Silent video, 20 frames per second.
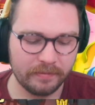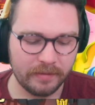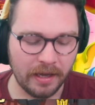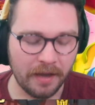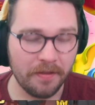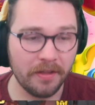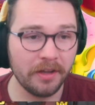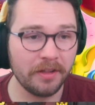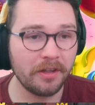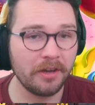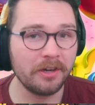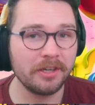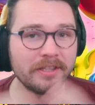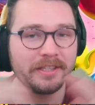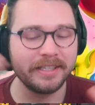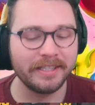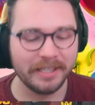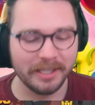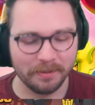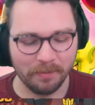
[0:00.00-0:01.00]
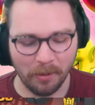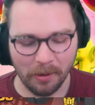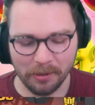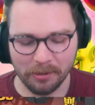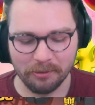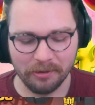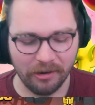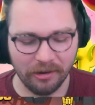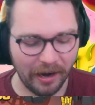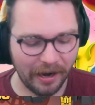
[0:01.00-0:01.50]
And this is more
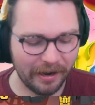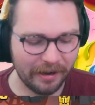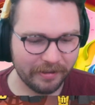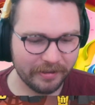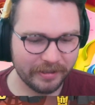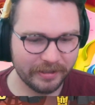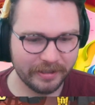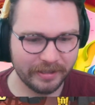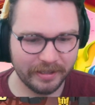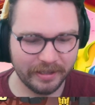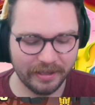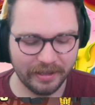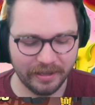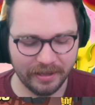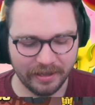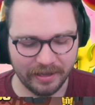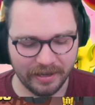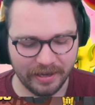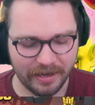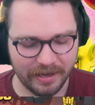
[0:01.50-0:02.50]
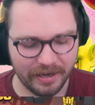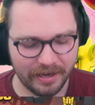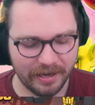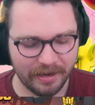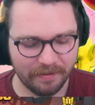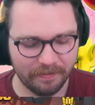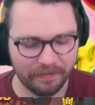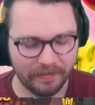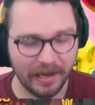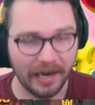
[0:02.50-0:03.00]
3 crowns
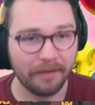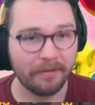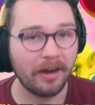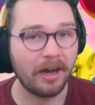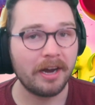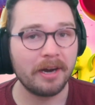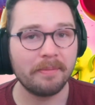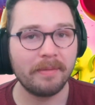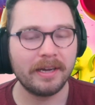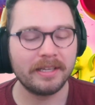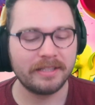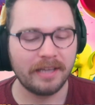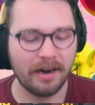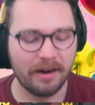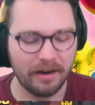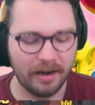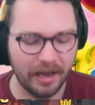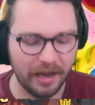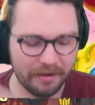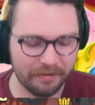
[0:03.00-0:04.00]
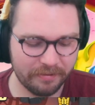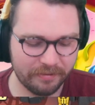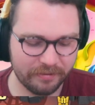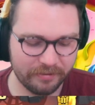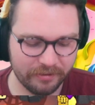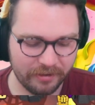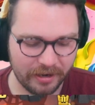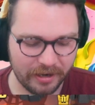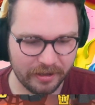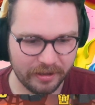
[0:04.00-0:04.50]
that I've gotten in my entire life
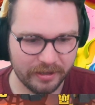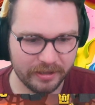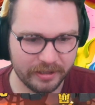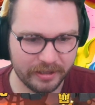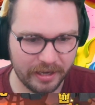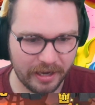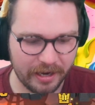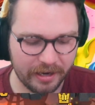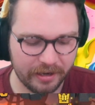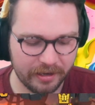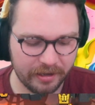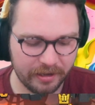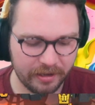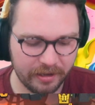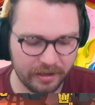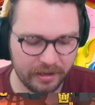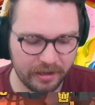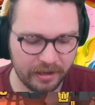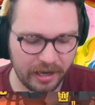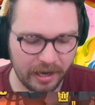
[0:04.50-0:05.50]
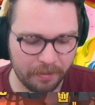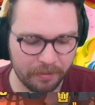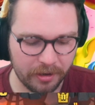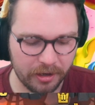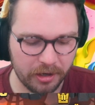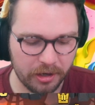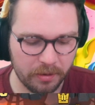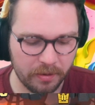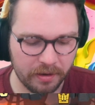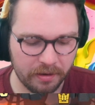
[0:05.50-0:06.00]
running this deck. I'm going
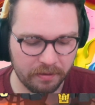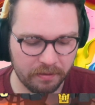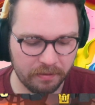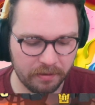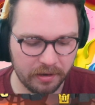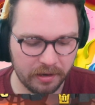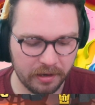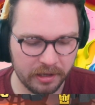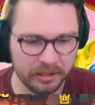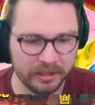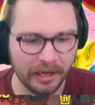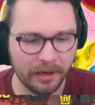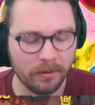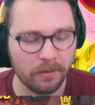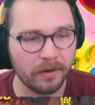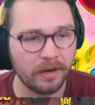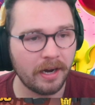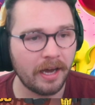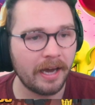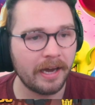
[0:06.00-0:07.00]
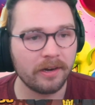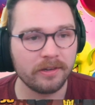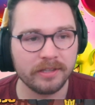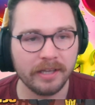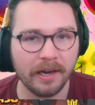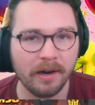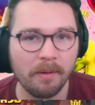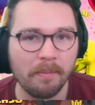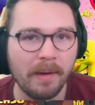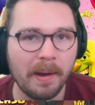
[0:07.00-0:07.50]
to do it. He cycled a knight, I'll
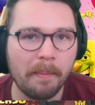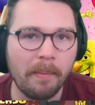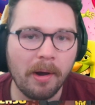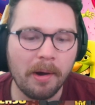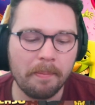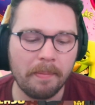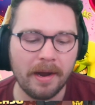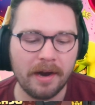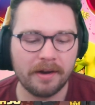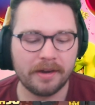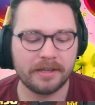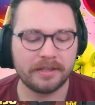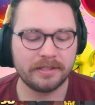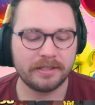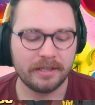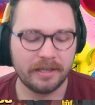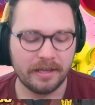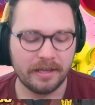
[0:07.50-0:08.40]
cycle my Barbarians.